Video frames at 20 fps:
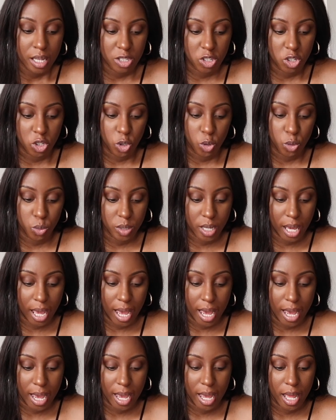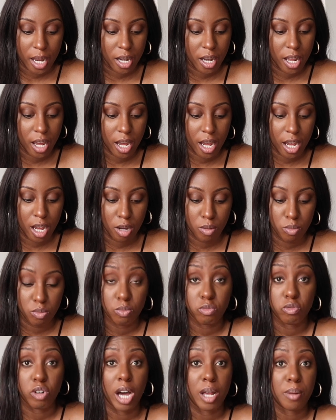You can
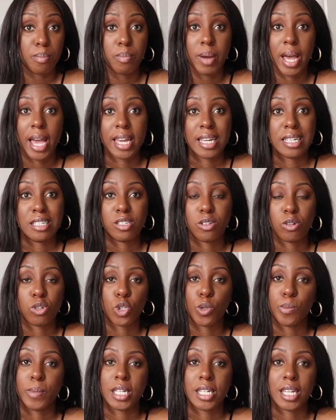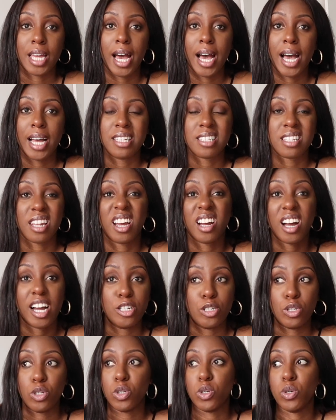run paid social media ads, like
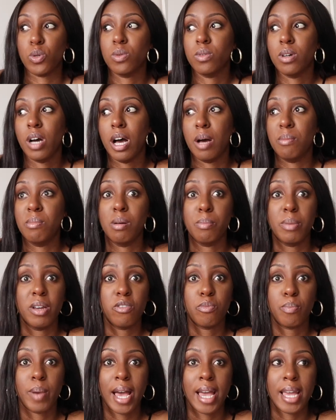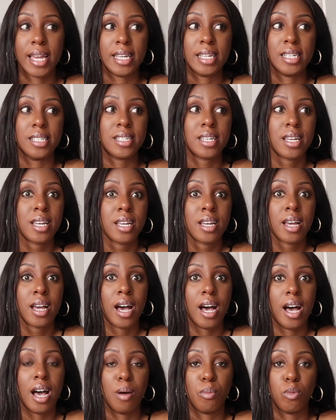I do a bit of paid
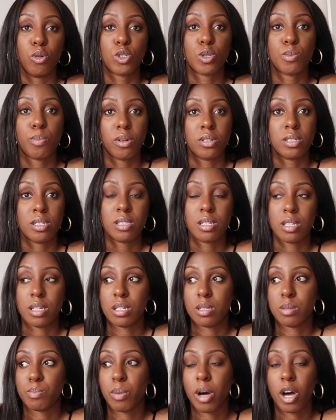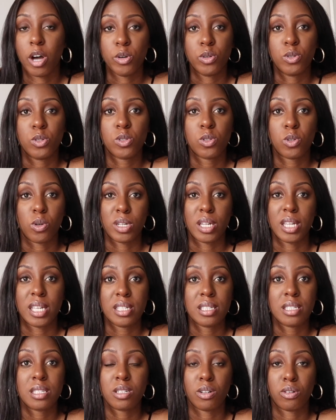or sponsored posts on
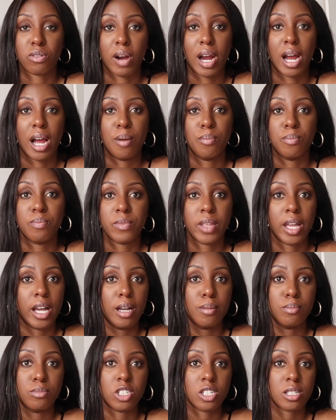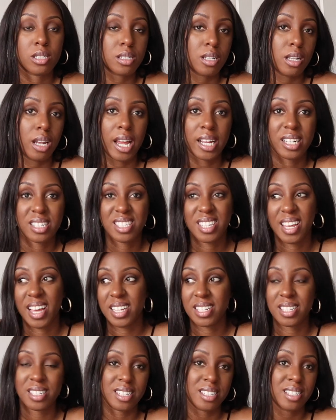Instagram, just to like
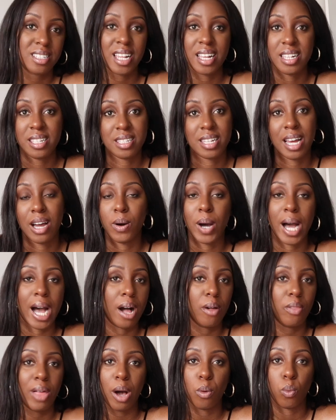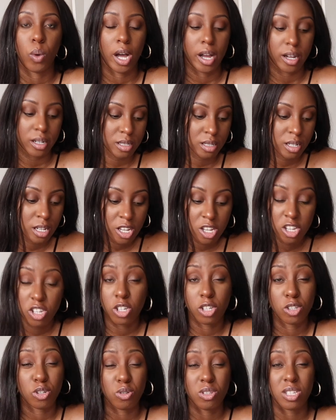test out how that works.
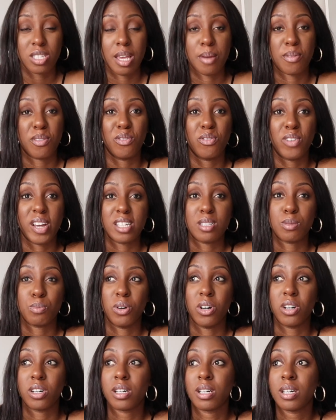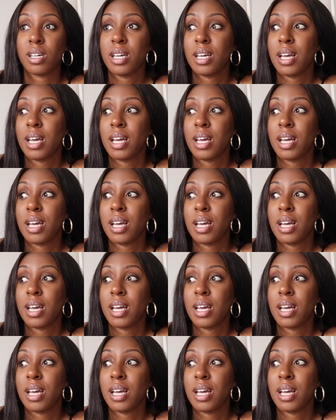You can do the same on Facebook.